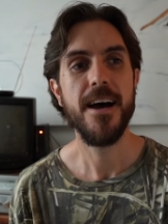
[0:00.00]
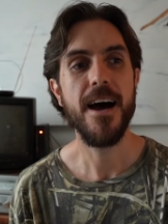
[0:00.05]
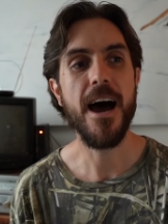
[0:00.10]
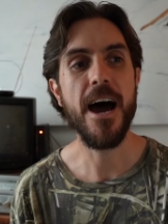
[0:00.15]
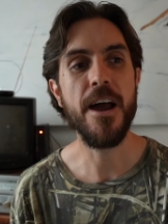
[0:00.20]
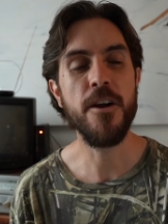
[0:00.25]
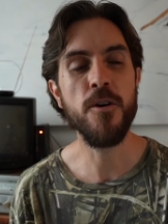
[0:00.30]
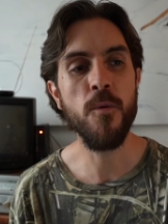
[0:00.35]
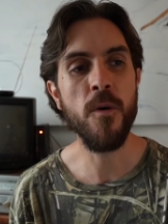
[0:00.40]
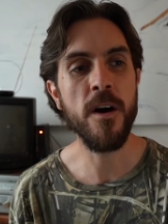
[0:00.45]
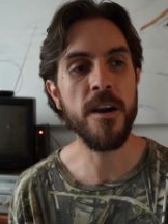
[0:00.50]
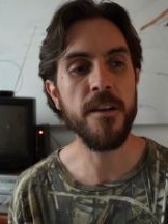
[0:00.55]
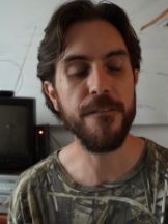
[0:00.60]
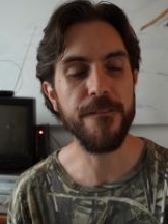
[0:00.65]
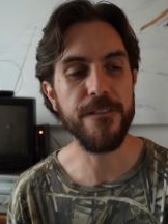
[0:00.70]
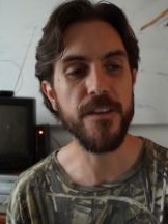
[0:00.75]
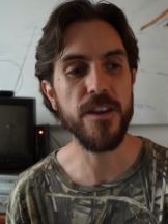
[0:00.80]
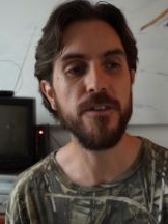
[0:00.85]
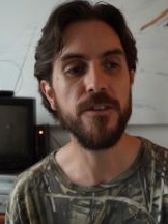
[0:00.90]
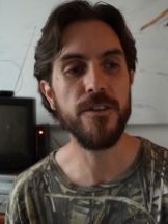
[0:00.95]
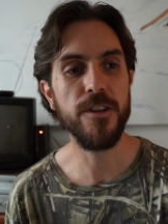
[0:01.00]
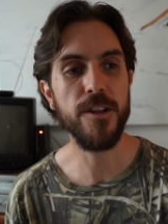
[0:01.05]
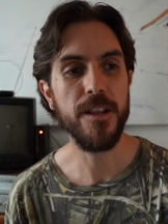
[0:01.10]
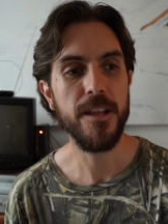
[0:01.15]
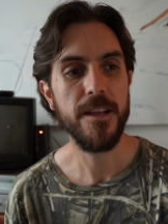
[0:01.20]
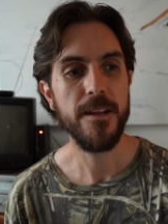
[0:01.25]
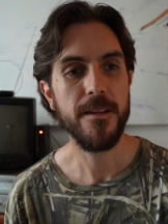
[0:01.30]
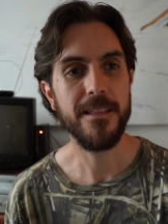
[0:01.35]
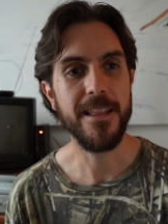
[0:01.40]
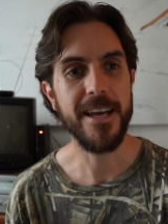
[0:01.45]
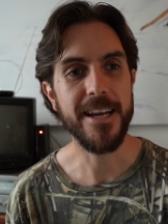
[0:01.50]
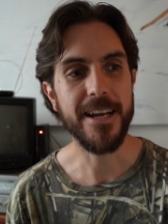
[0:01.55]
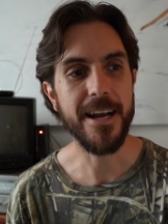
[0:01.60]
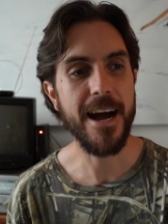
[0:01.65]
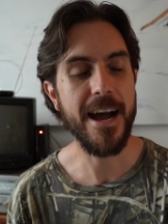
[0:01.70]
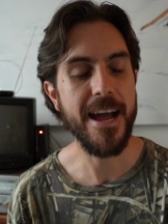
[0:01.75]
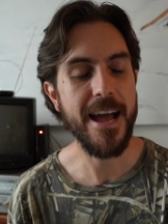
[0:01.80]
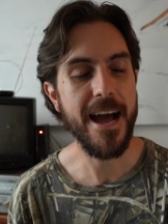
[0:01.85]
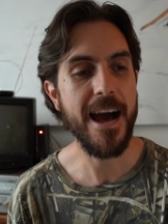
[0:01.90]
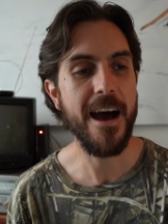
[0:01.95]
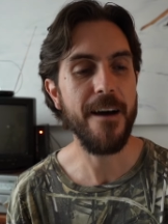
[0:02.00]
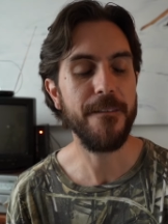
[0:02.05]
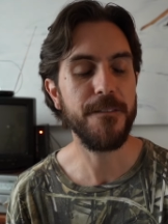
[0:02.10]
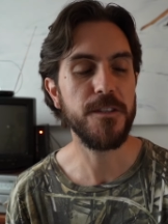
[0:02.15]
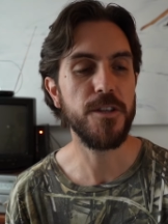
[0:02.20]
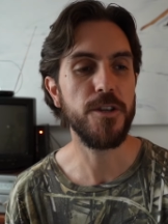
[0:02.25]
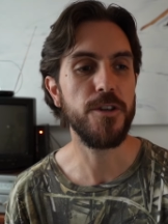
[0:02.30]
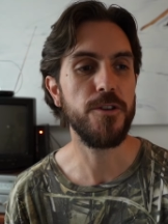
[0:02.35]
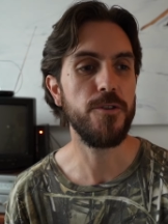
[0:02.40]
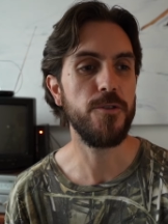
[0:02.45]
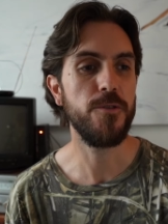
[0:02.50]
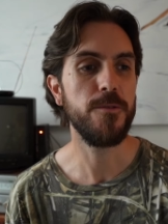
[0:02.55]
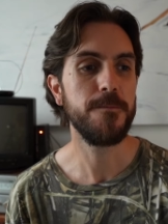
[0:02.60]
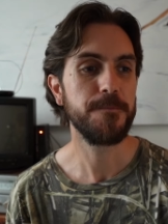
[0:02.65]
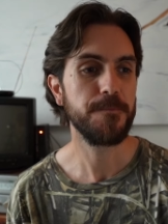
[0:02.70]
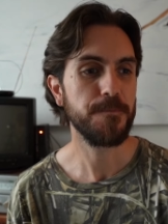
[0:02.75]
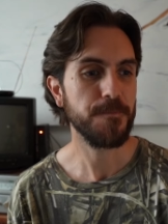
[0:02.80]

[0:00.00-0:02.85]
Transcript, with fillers: I don't want to feel like I have to